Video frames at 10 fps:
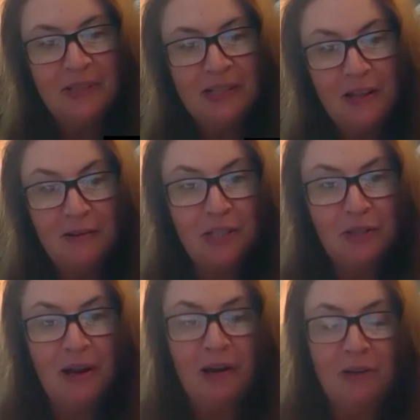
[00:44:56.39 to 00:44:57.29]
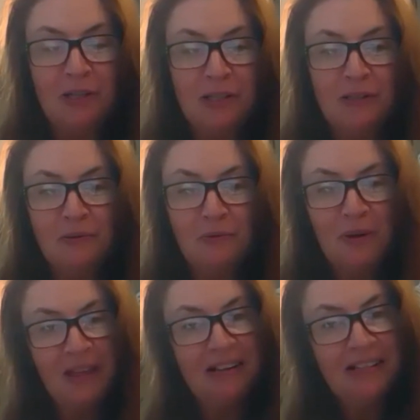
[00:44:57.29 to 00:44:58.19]
those two areas with
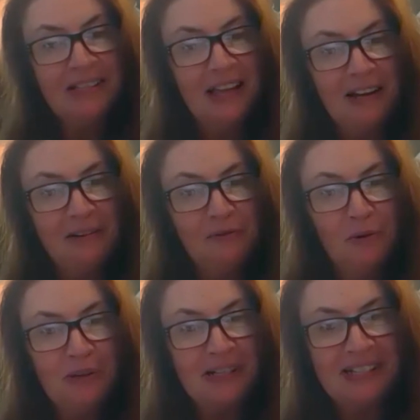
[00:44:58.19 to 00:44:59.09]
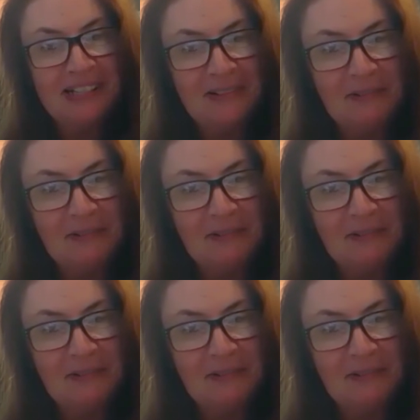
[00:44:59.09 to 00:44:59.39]
us and for us.